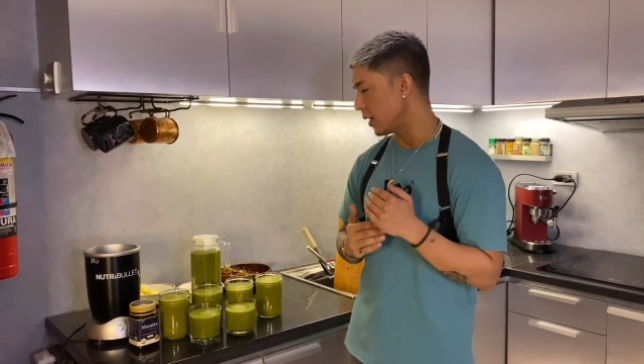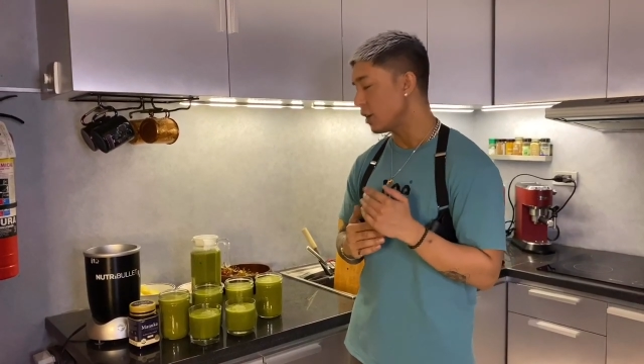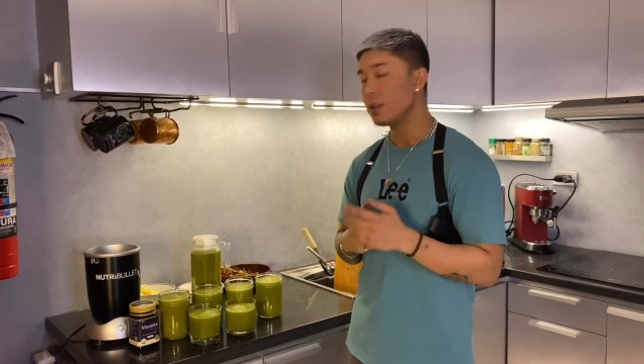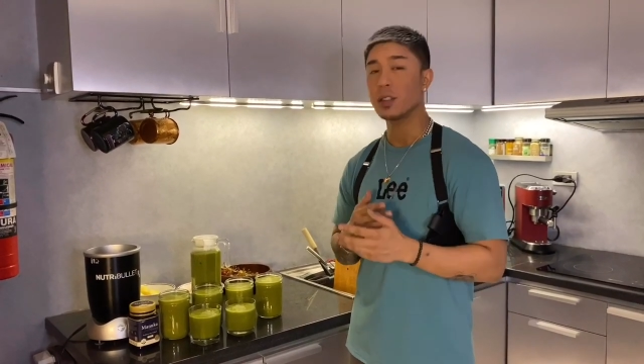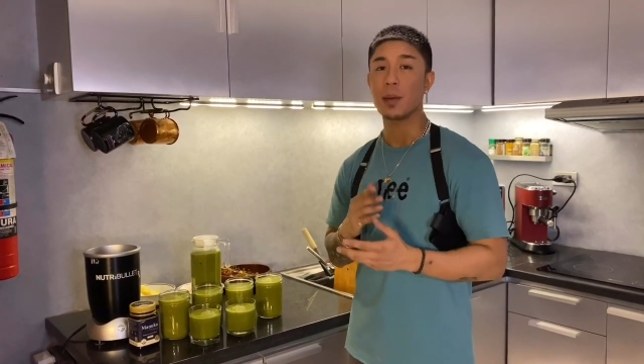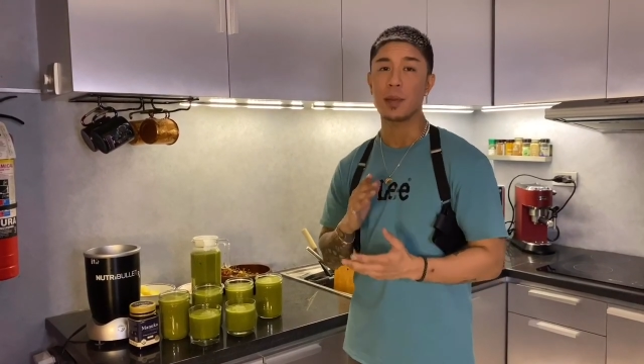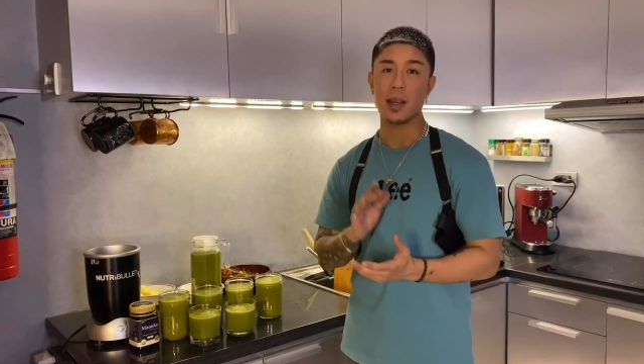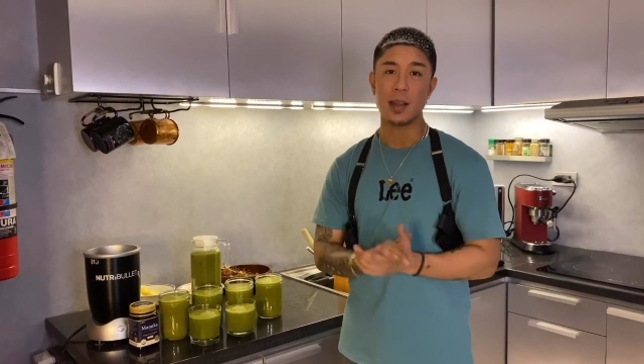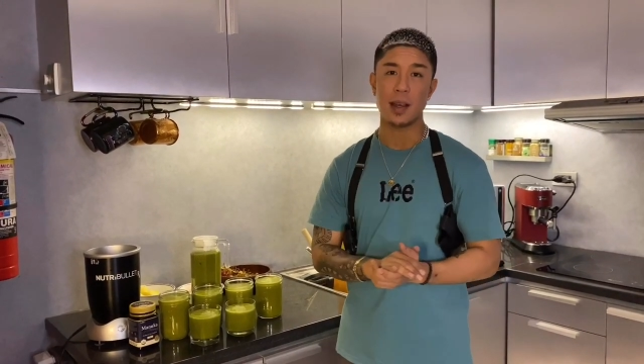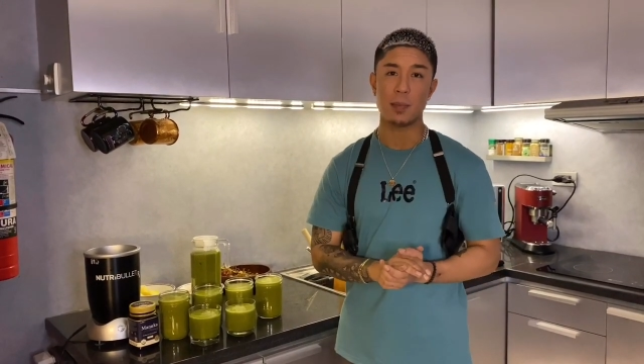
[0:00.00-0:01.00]
learned something
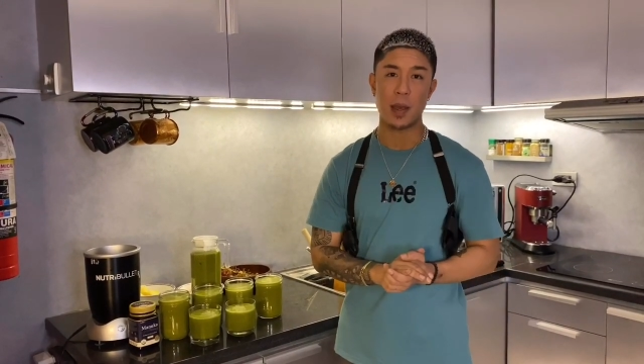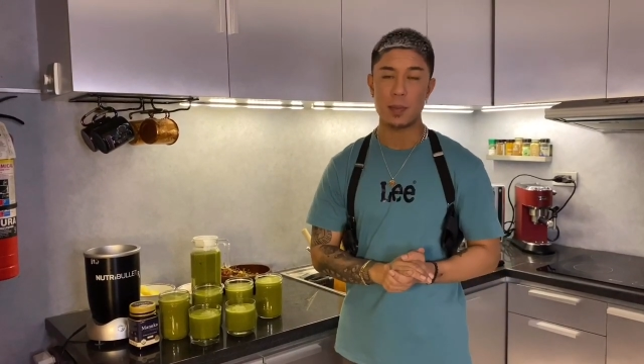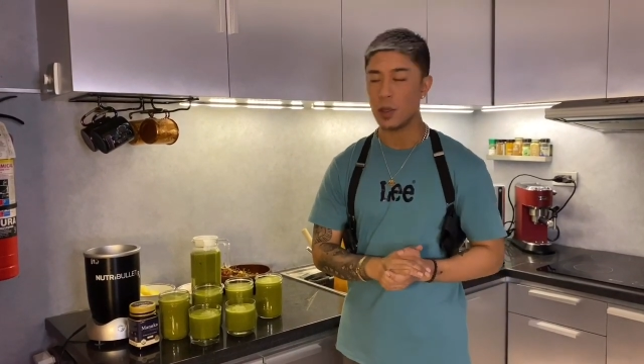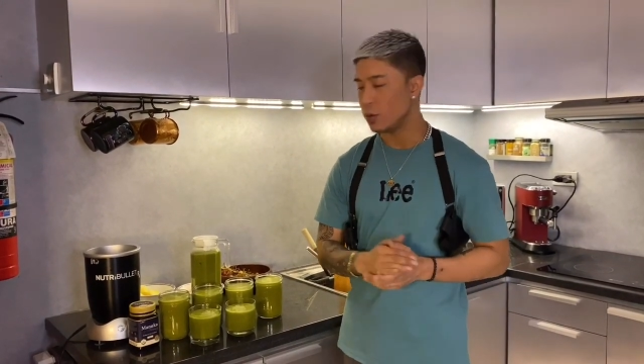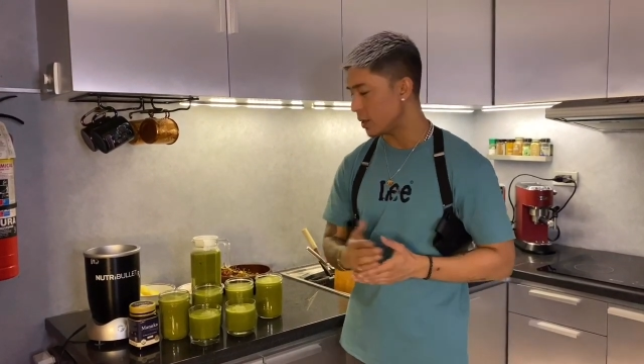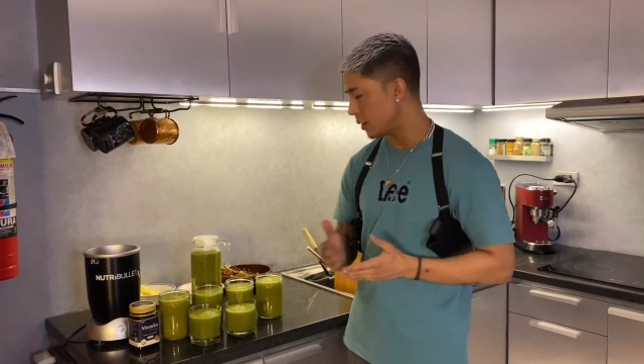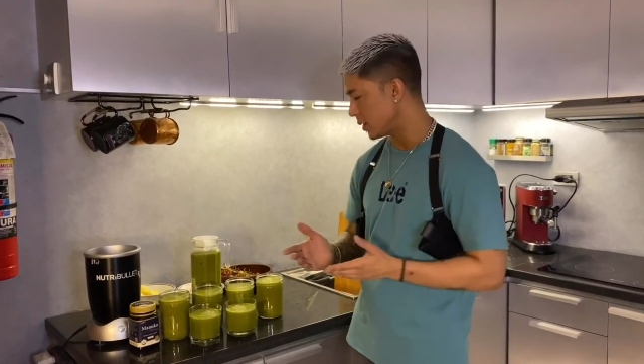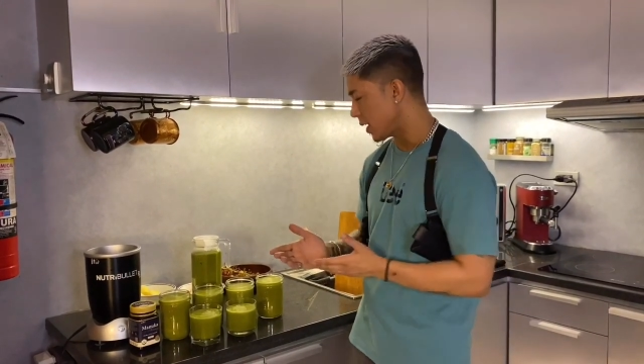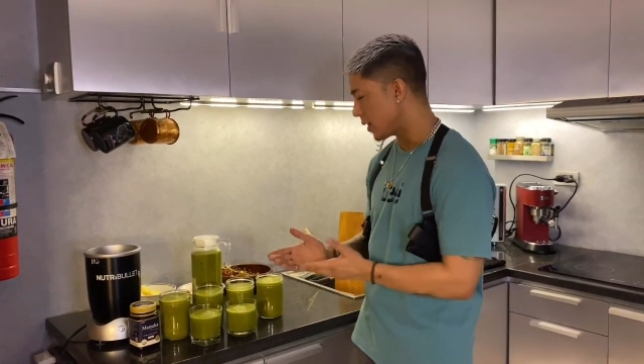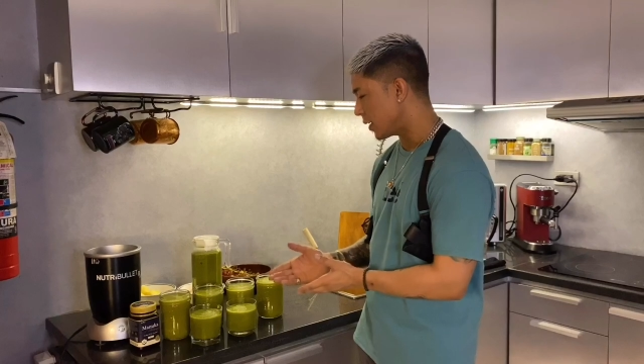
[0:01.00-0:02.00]
that maybe you can
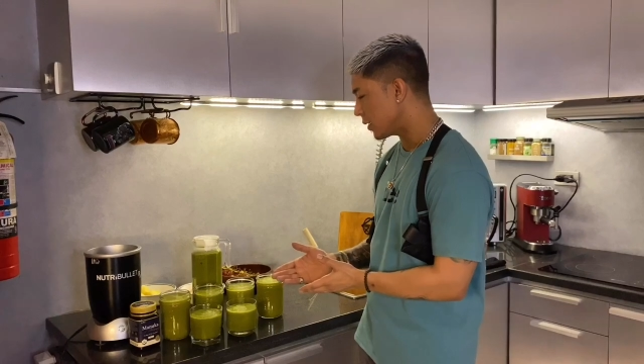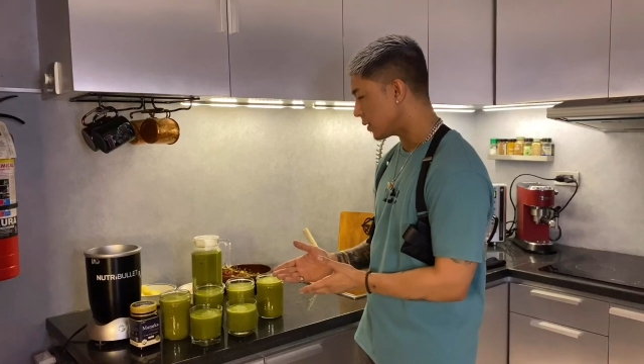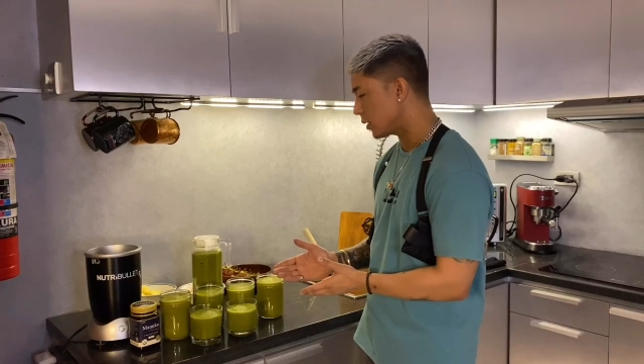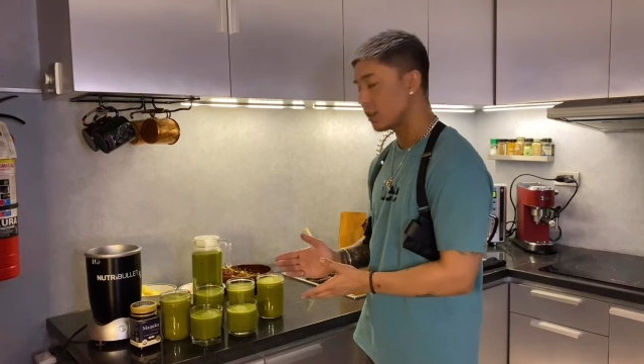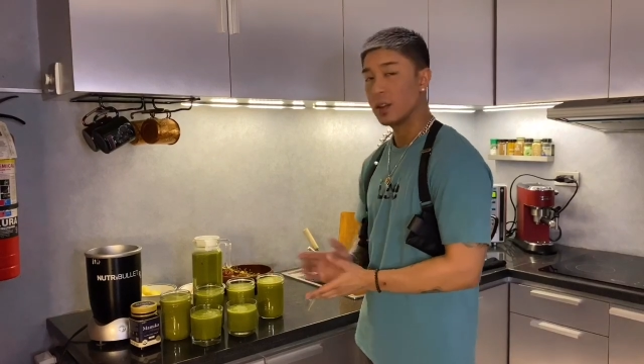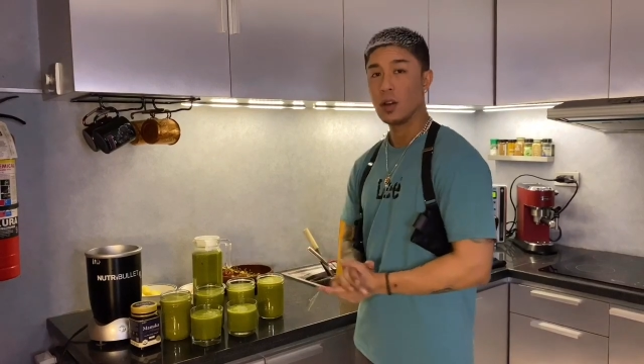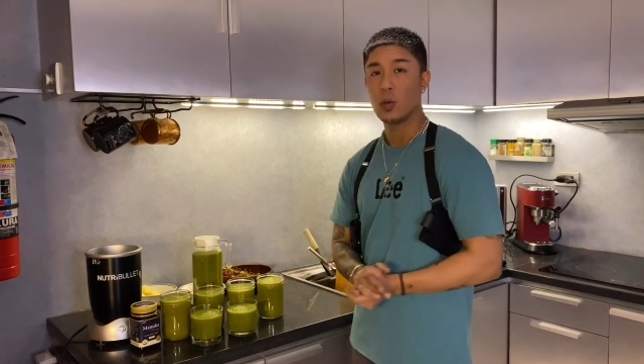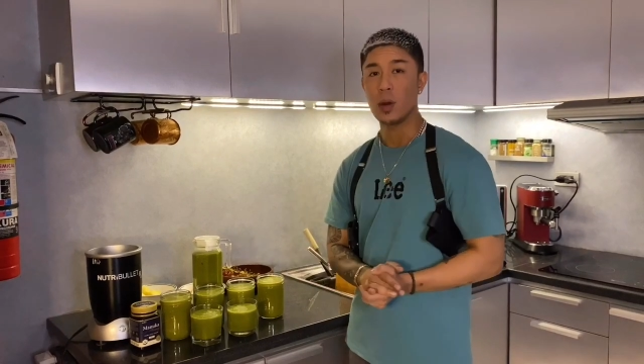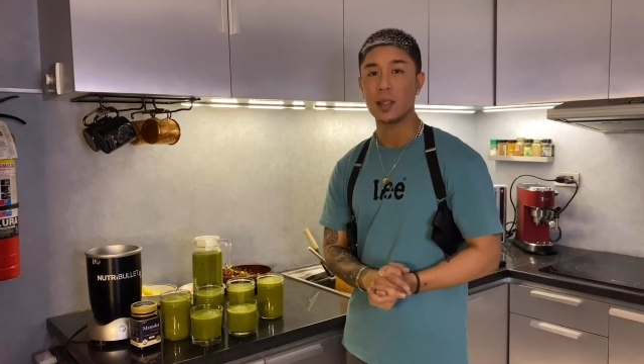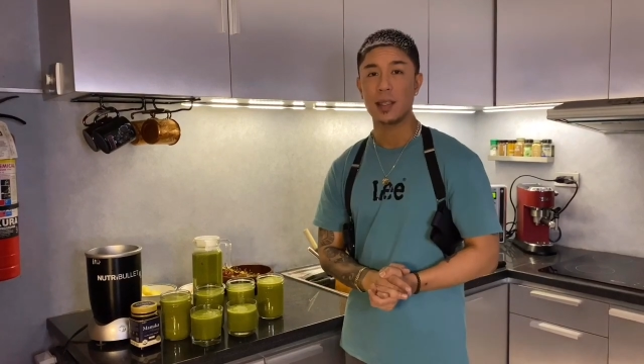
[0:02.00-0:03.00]
take this
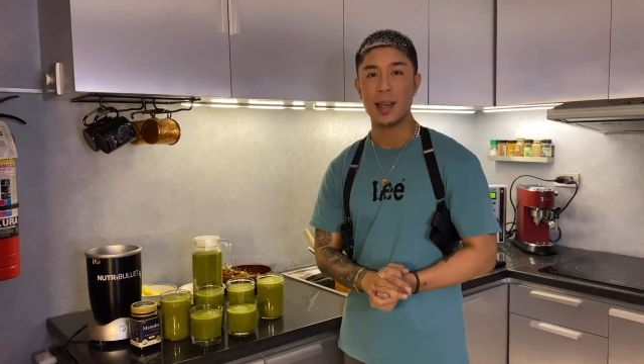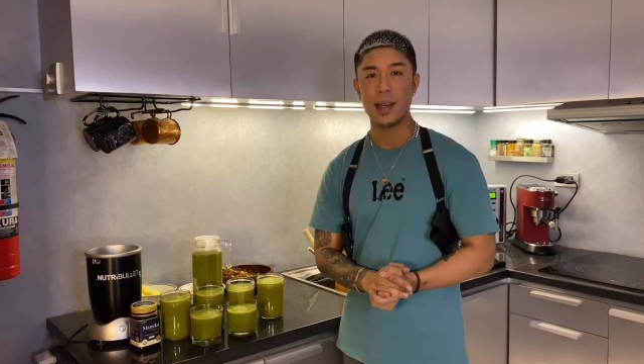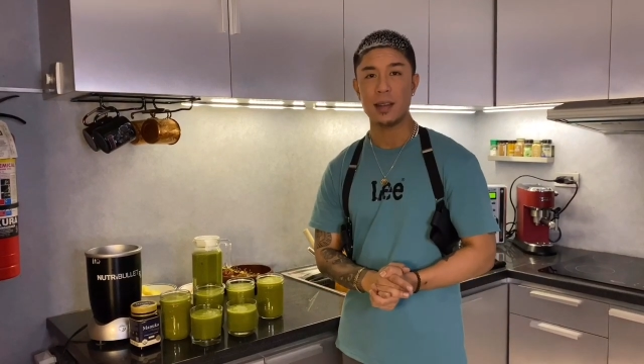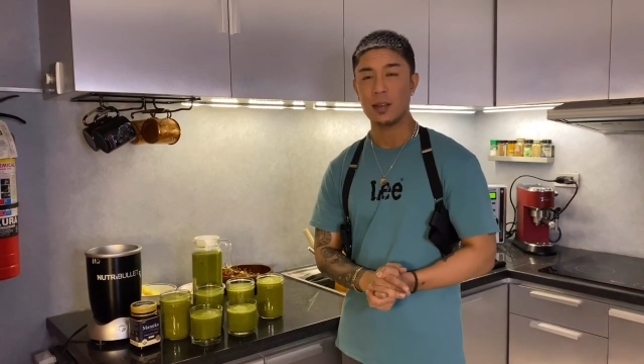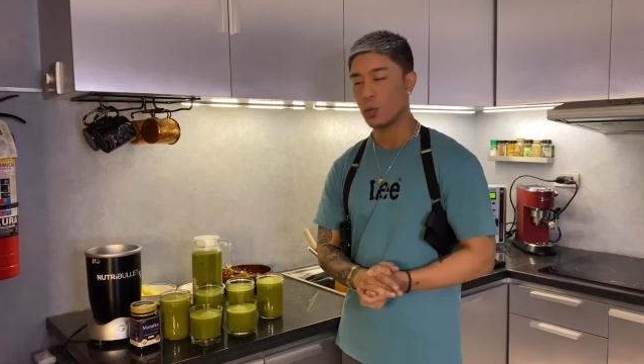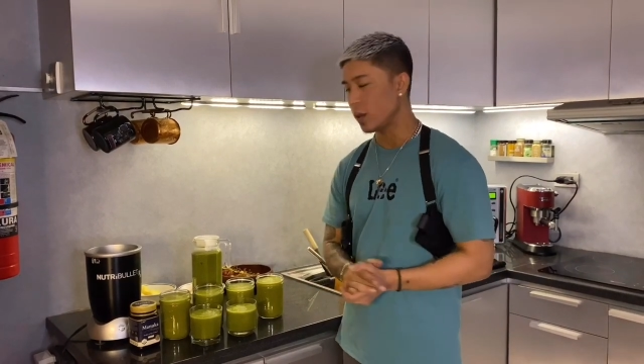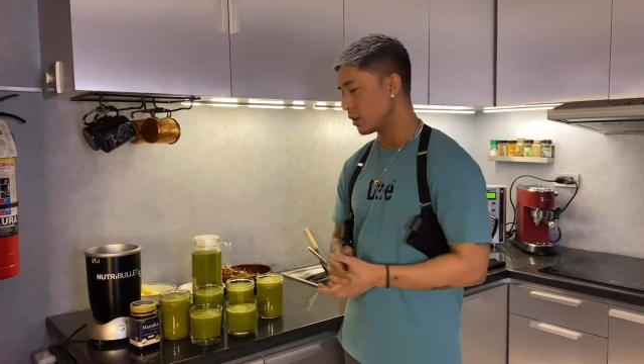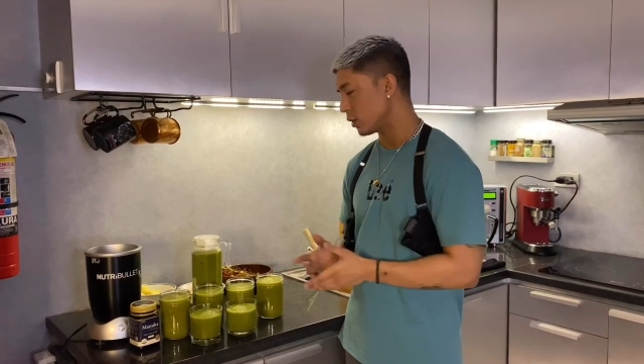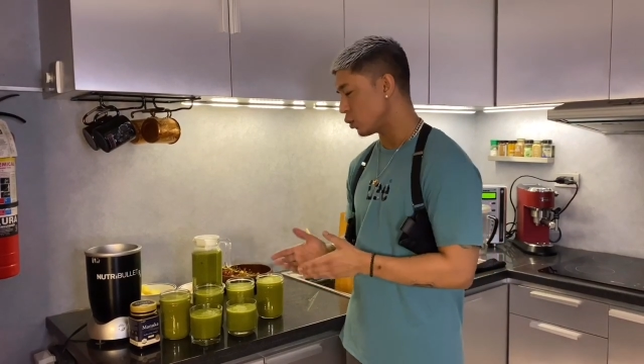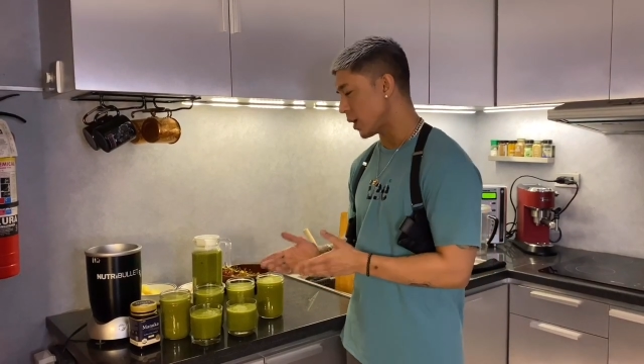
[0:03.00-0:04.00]
once a day,
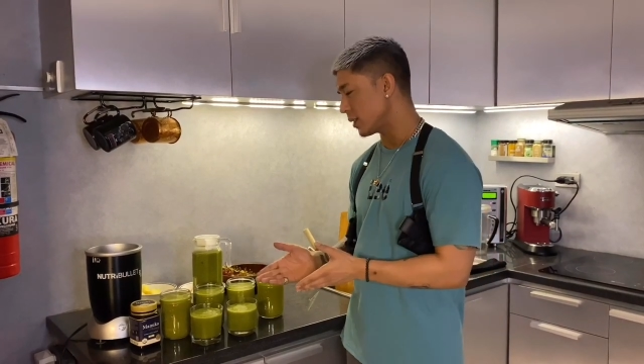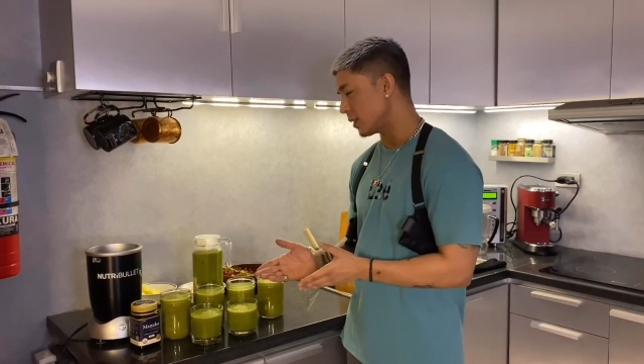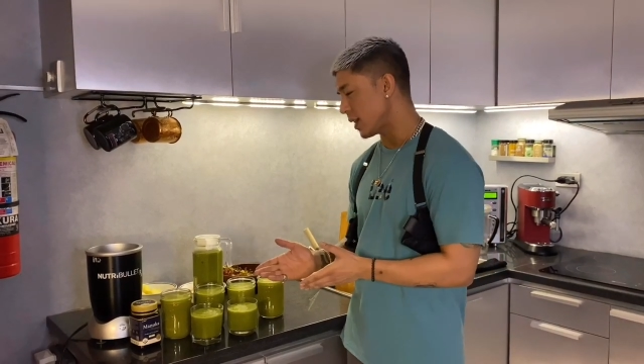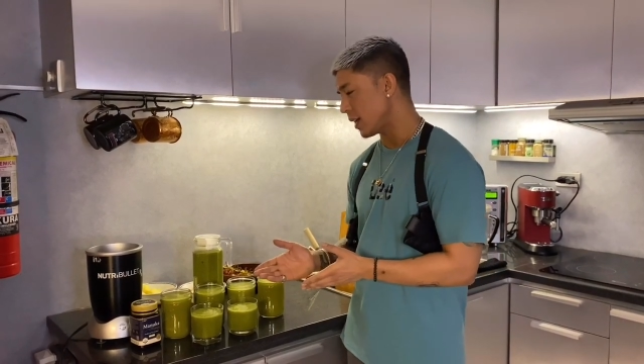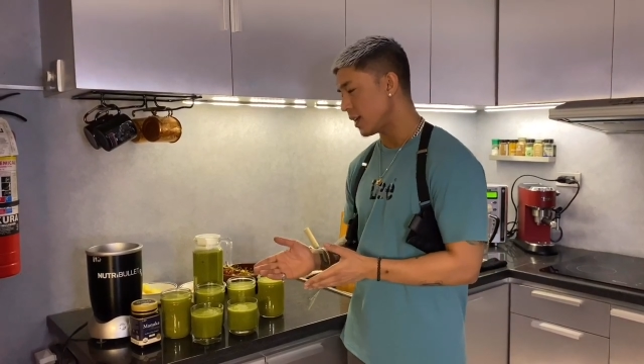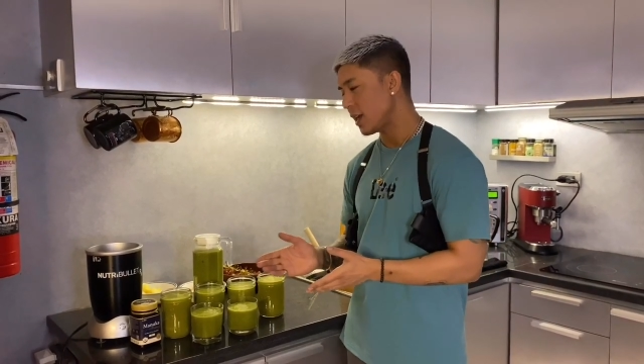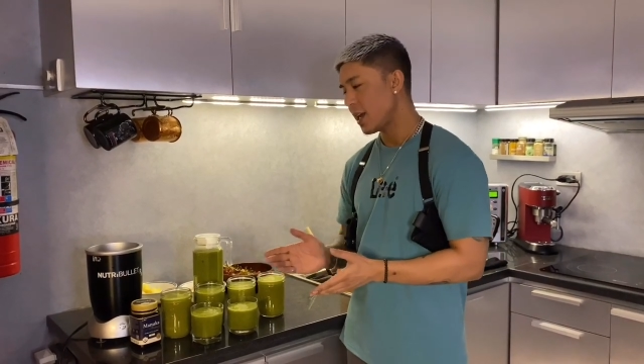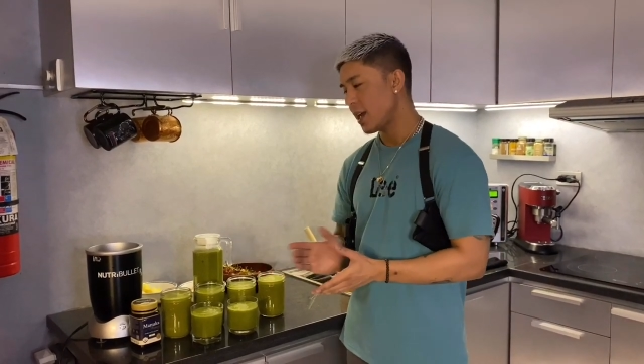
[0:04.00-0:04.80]
once or twice a day,